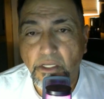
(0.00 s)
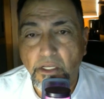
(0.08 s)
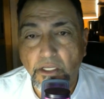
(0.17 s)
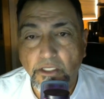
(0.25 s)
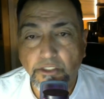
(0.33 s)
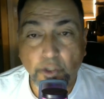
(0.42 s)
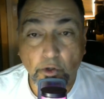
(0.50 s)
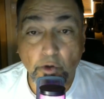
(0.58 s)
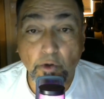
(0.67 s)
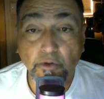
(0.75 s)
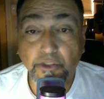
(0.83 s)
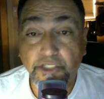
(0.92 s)

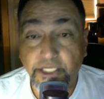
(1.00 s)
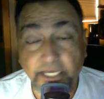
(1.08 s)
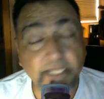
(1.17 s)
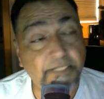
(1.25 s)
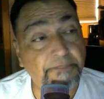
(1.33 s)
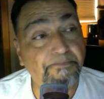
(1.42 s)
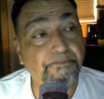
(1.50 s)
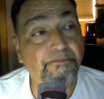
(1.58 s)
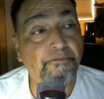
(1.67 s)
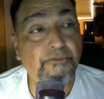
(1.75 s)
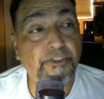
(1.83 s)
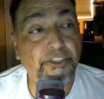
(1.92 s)
So she did.
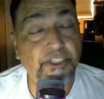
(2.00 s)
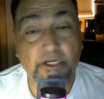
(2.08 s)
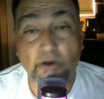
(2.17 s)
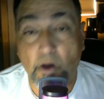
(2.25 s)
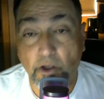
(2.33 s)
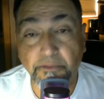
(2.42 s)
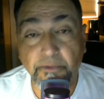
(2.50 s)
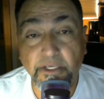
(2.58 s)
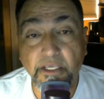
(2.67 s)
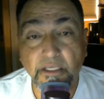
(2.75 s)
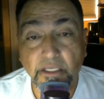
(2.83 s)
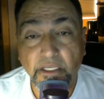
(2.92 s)
She calls me
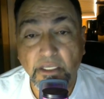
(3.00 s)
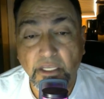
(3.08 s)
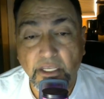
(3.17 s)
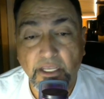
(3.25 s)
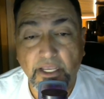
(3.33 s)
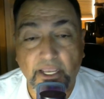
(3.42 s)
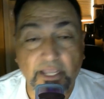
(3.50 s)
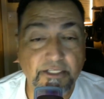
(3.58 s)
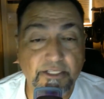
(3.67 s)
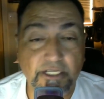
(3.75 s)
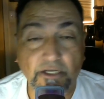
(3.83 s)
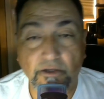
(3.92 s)
and
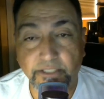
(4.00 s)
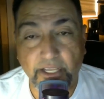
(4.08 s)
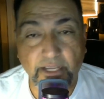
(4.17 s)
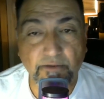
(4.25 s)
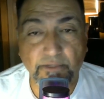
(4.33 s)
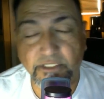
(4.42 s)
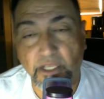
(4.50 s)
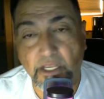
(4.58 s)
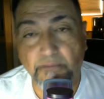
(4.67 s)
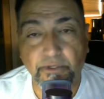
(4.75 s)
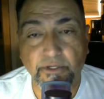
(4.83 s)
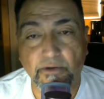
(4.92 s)
she goes, "Hey, what's
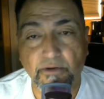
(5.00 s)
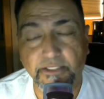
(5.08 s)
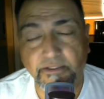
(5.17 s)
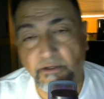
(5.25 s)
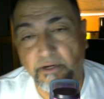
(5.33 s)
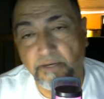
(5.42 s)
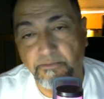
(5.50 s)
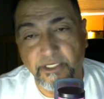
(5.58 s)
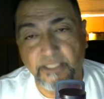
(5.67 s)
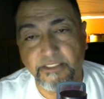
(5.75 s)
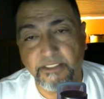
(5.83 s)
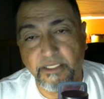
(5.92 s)
up?" I told her, "I'm
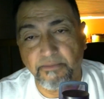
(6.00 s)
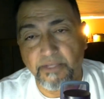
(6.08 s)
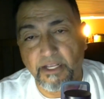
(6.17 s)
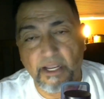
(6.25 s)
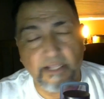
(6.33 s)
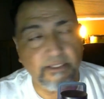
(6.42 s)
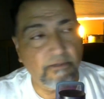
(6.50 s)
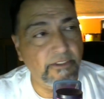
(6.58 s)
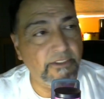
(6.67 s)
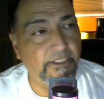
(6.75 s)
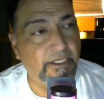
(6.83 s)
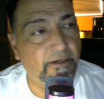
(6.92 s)
Jesse. I'm the guy that was
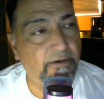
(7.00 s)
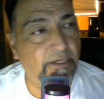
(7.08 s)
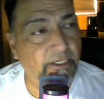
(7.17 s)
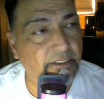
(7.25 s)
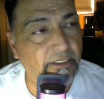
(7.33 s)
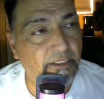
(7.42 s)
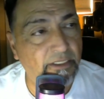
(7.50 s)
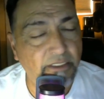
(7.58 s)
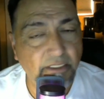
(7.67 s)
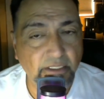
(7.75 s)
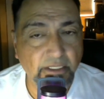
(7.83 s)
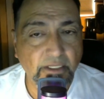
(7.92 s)
there
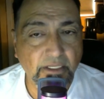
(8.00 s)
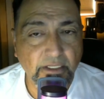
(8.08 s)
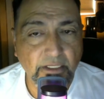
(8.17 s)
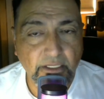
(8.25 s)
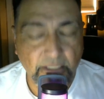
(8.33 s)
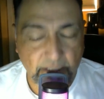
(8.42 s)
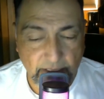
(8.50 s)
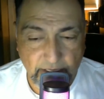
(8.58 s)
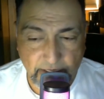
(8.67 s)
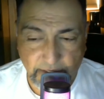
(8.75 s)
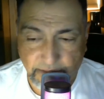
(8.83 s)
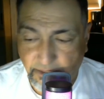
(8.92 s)

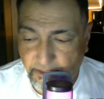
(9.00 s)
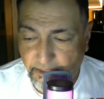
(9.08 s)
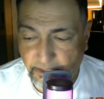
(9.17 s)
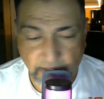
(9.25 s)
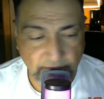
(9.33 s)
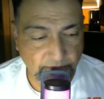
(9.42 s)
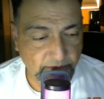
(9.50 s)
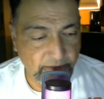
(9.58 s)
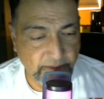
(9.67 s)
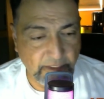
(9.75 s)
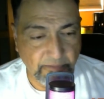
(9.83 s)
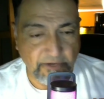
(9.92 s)
at the
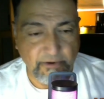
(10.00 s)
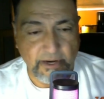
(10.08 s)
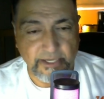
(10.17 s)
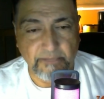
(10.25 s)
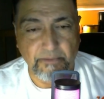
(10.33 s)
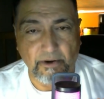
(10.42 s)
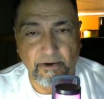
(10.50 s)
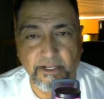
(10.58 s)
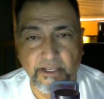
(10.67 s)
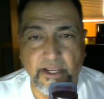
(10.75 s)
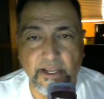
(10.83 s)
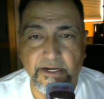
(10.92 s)
Democratic
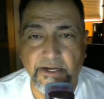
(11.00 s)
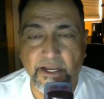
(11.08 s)
Party, and